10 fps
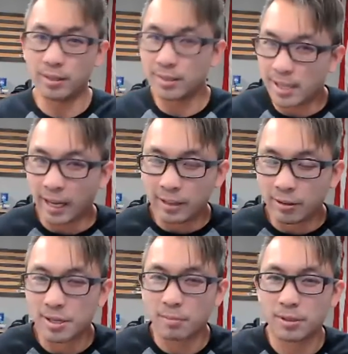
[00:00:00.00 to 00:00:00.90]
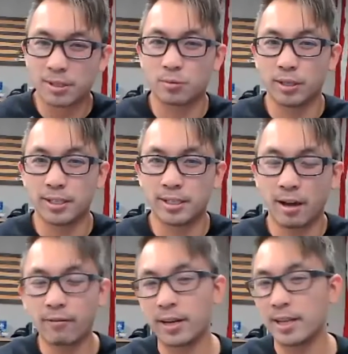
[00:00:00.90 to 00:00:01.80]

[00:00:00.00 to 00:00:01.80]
saying those numbers is really tough,